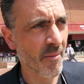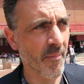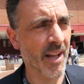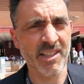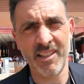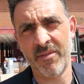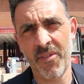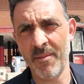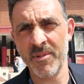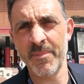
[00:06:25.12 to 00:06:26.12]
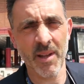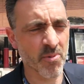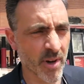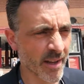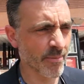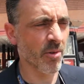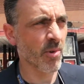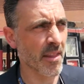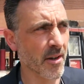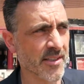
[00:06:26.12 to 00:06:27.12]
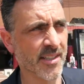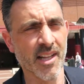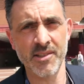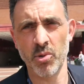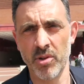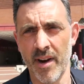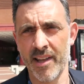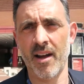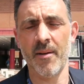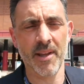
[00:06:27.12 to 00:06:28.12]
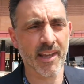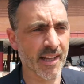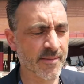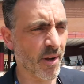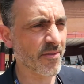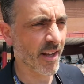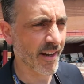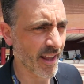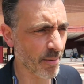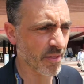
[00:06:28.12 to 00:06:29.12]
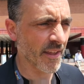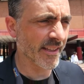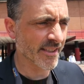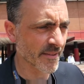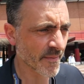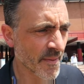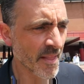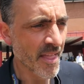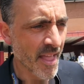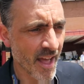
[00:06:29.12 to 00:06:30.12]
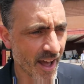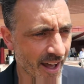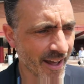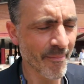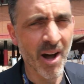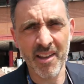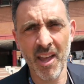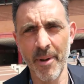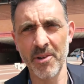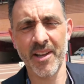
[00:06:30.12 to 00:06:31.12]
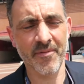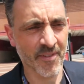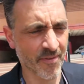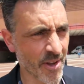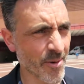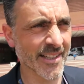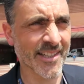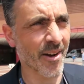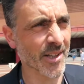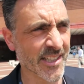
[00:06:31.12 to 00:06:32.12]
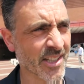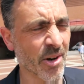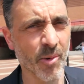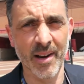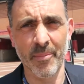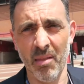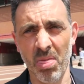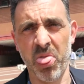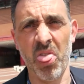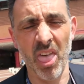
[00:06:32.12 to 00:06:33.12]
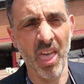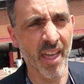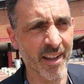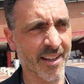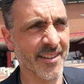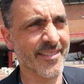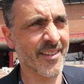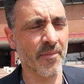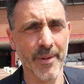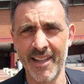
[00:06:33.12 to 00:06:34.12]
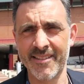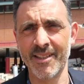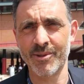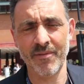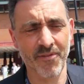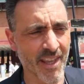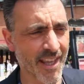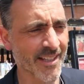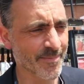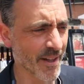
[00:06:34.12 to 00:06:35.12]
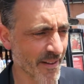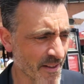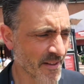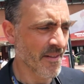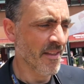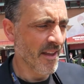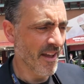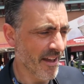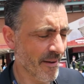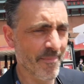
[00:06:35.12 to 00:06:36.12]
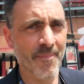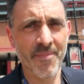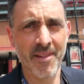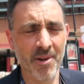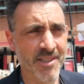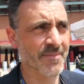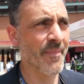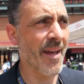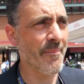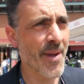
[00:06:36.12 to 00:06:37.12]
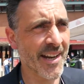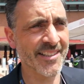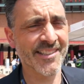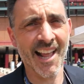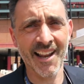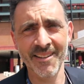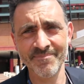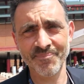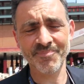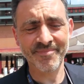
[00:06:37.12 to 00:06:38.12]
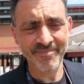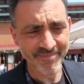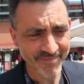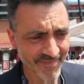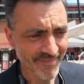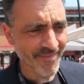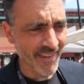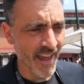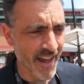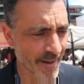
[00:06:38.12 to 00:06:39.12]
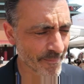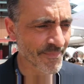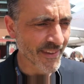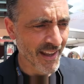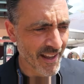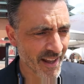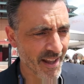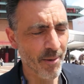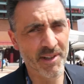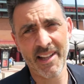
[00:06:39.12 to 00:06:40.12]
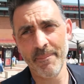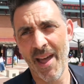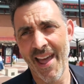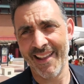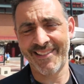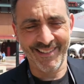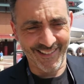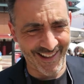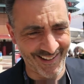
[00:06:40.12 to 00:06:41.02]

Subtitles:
magic to famous people really. I'm not one of those that does all the red carpet gigs, but I've done a couple of things. And Mark Kermo a few weeks ago, I just kind of went a bit there because I've been listening to him for years. But so I just met Penn and Teller. When I say met,